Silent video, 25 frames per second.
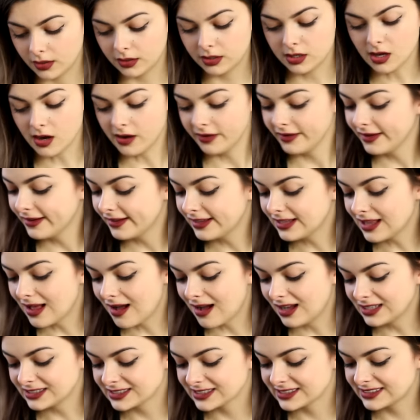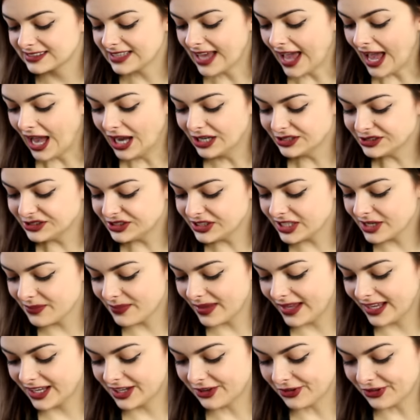Yahiel asks, how do you
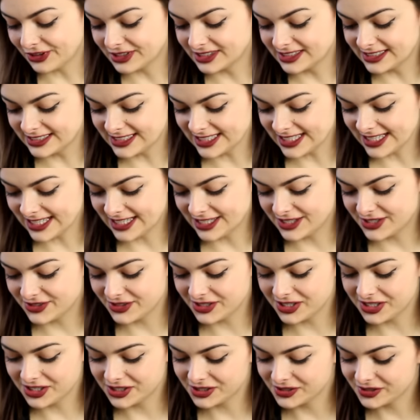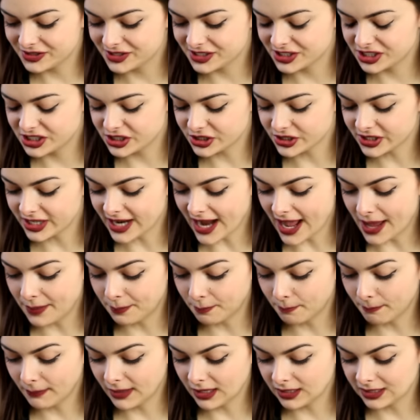make your tea? Do you use sugar
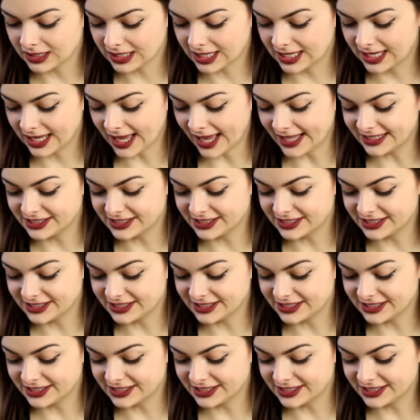and milk?